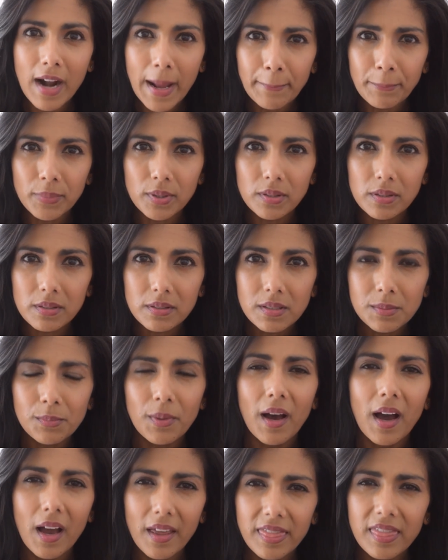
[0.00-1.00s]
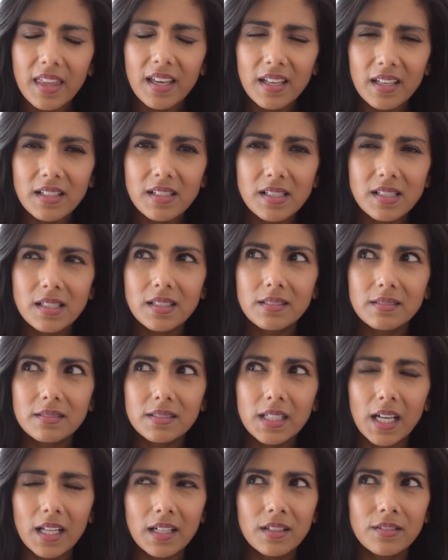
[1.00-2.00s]
rambled, but I think it's
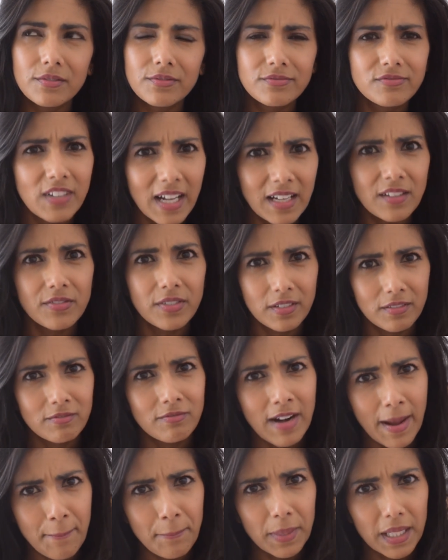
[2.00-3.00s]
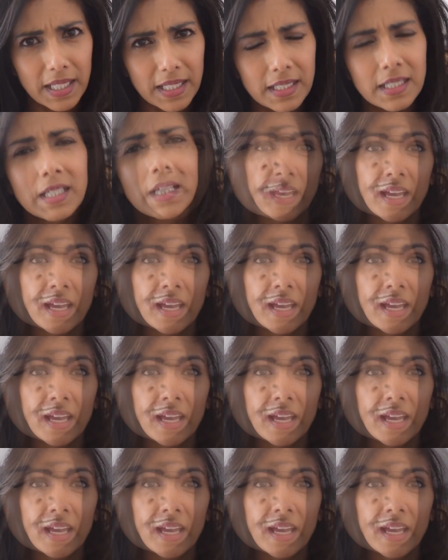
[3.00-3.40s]
kind of relevant rambling.